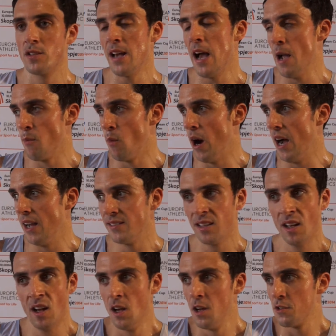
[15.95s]
time wise.
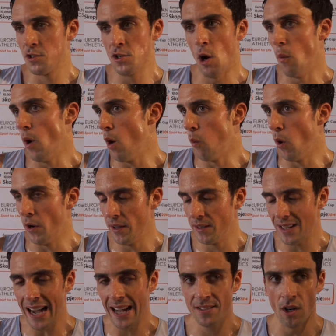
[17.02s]
It's not what I
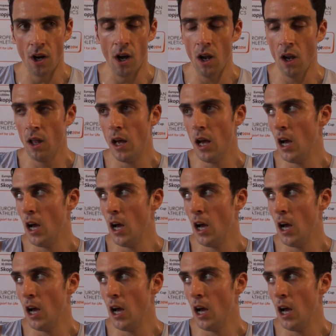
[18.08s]
wanted at all.